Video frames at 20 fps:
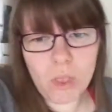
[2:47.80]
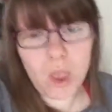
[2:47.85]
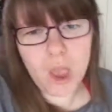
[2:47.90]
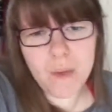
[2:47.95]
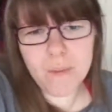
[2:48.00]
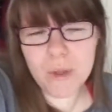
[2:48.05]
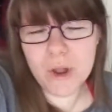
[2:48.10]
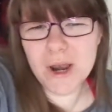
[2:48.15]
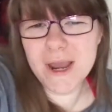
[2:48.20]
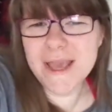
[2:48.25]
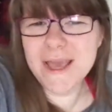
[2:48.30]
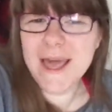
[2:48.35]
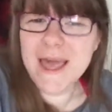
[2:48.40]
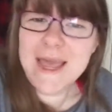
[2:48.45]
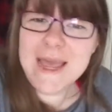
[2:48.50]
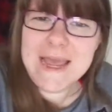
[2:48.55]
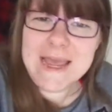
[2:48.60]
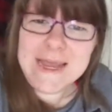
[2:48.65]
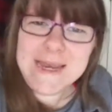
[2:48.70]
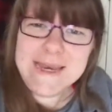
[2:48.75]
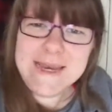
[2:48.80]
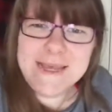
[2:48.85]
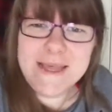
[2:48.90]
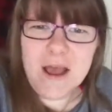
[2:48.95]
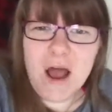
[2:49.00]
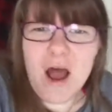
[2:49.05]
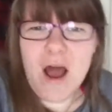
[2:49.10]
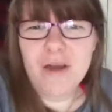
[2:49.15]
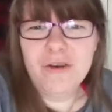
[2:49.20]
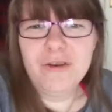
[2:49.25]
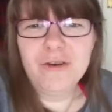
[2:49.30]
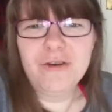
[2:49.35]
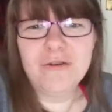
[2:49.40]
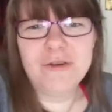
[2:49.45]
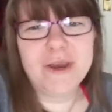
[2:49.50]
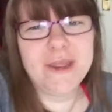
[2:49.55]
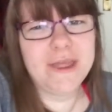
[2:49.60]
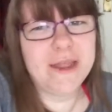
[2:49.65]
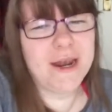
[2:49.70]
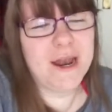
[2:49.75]
I'm not like disheartened or
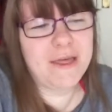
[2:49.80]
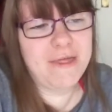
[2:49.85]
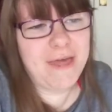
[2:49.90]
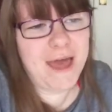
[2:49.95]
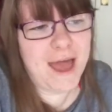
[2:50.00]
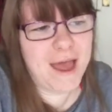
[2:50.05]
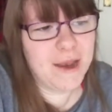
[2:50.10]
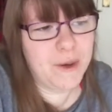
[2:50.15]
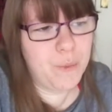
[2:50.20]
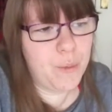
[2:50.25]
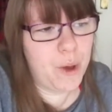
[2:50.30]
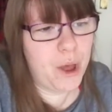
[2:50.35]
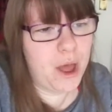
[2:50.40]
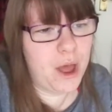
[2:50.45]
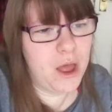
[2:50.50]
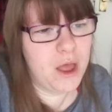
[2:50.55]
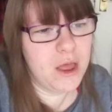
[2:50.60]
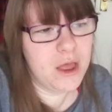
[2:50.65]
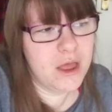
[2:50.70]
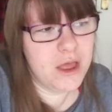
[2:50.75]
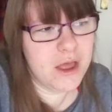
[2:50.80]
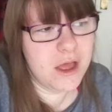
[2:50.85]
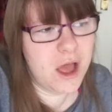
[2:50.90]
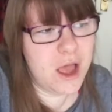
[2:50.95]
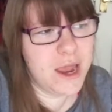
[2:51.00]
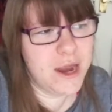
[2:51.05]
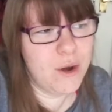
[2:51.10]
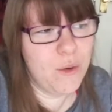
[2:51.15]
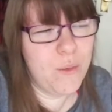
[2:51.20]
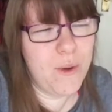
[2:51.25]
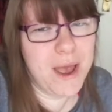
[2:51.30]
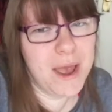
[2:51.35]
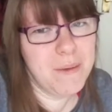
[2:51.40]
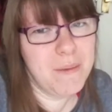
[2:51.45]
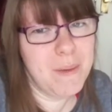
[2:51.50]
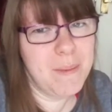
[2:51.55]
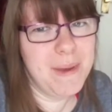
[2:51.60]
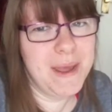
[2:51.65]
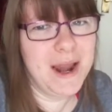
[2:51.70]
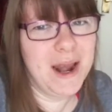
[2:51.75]
anything like that, but in a way I'm
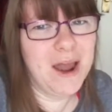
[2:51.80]
a bit